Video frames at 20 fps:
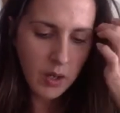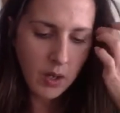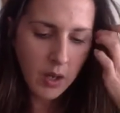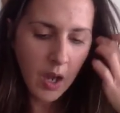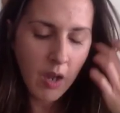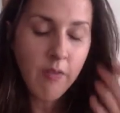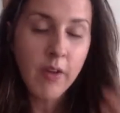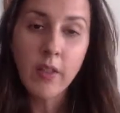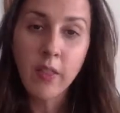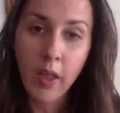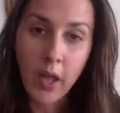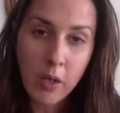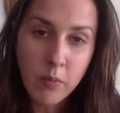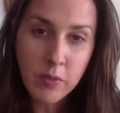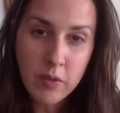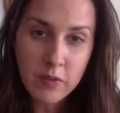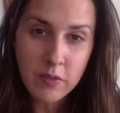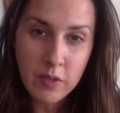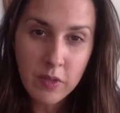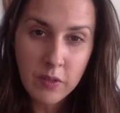I've had Lyme
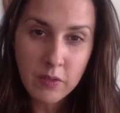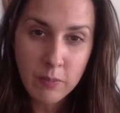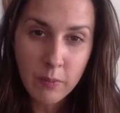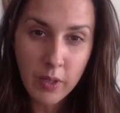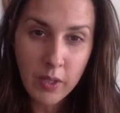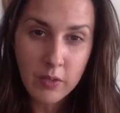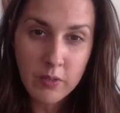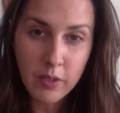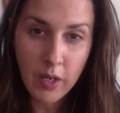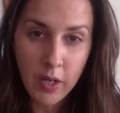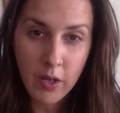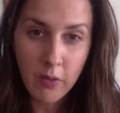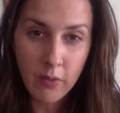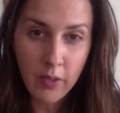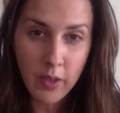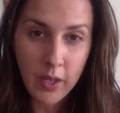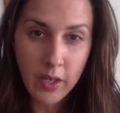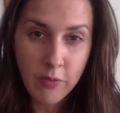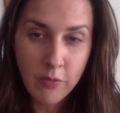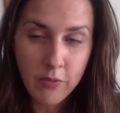disease my entire
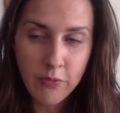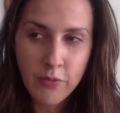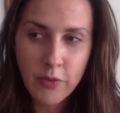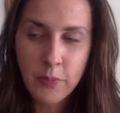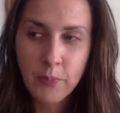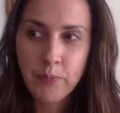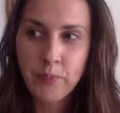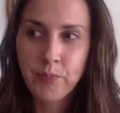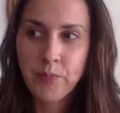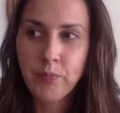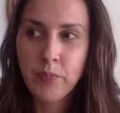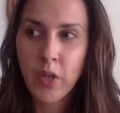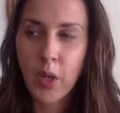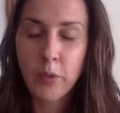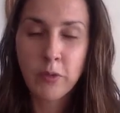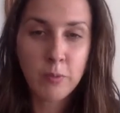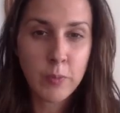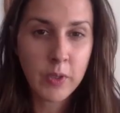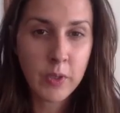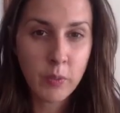life. I
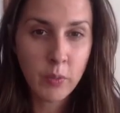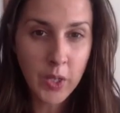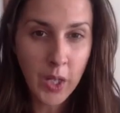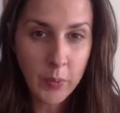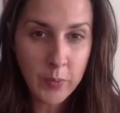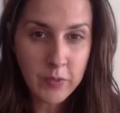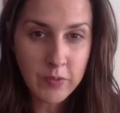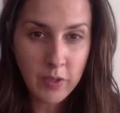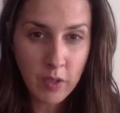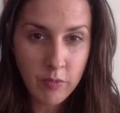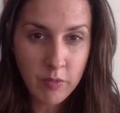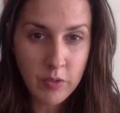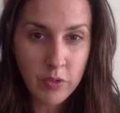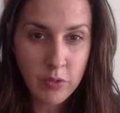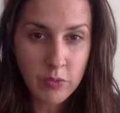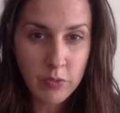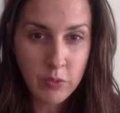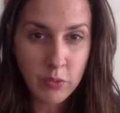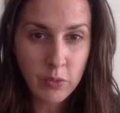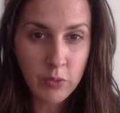was bitten when I was 7
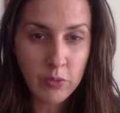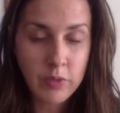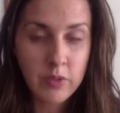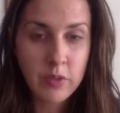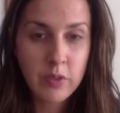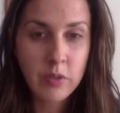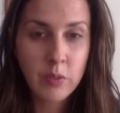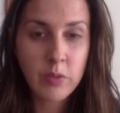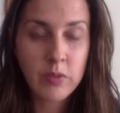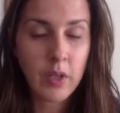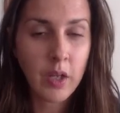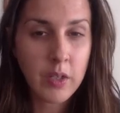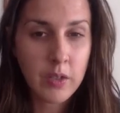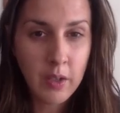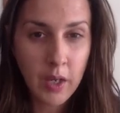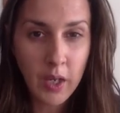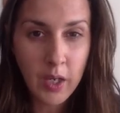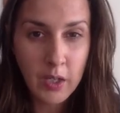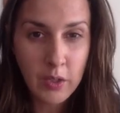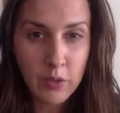years old, was
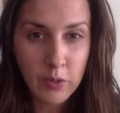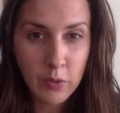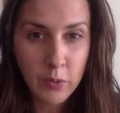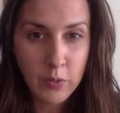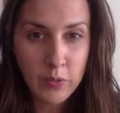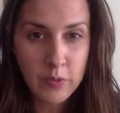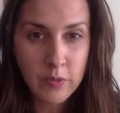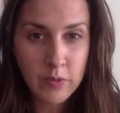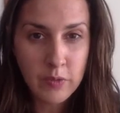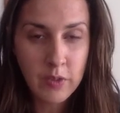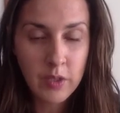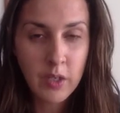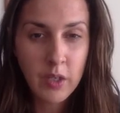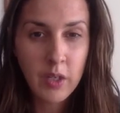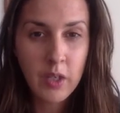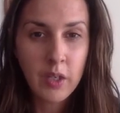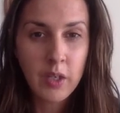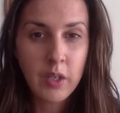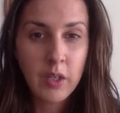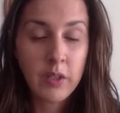undiagnosed
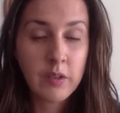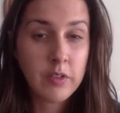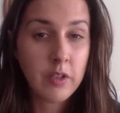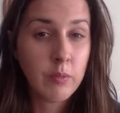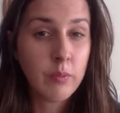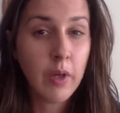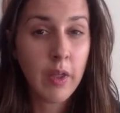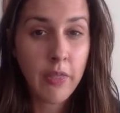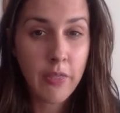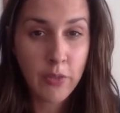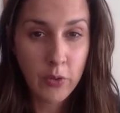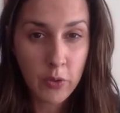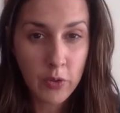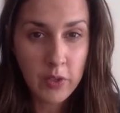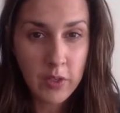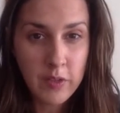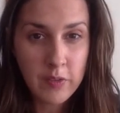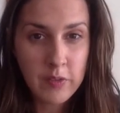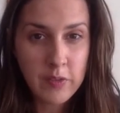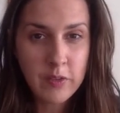until my
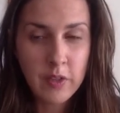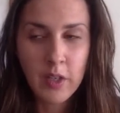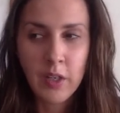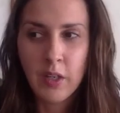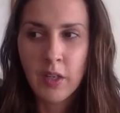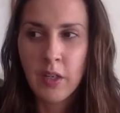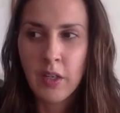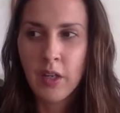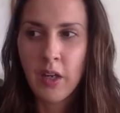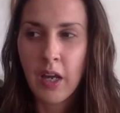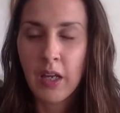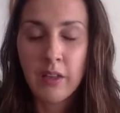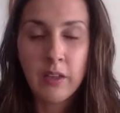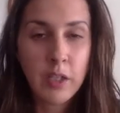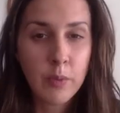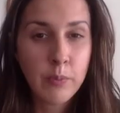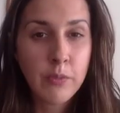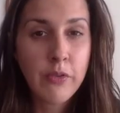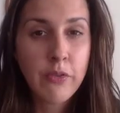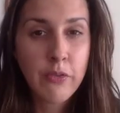30s. I
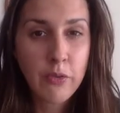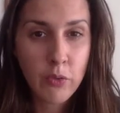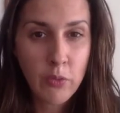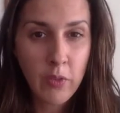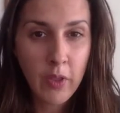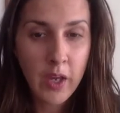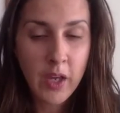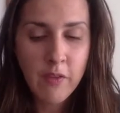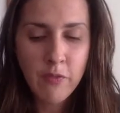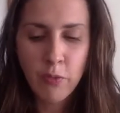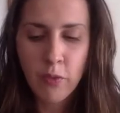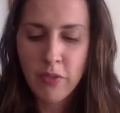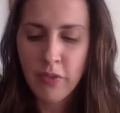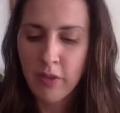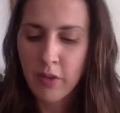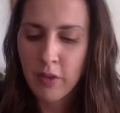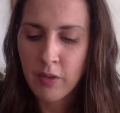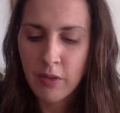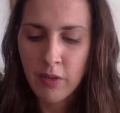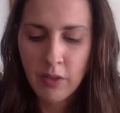limped through life with
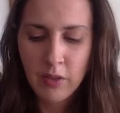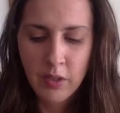a